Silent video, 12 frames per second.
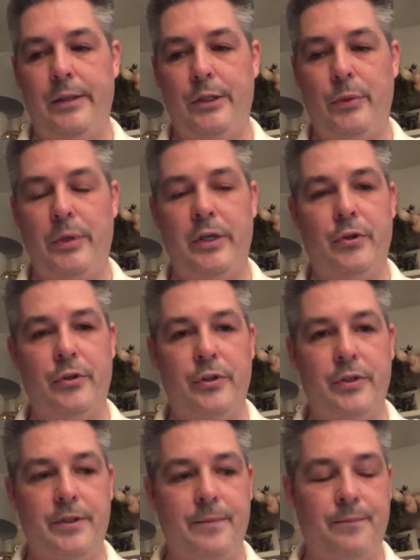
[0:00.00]
20 odd
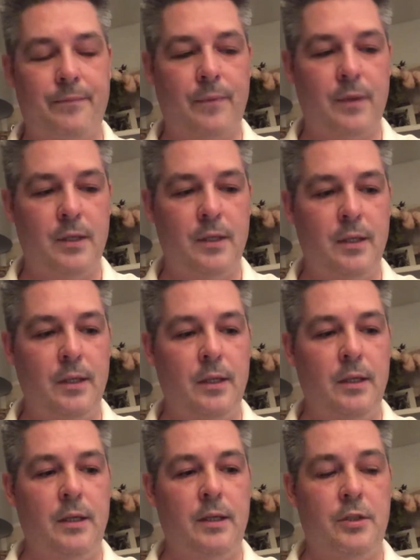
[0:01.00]
years
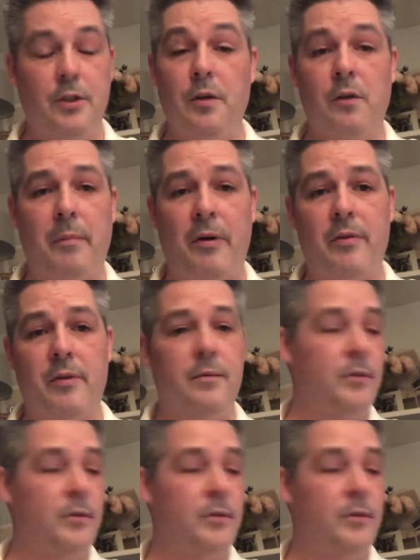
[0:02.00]
to the London Marathon.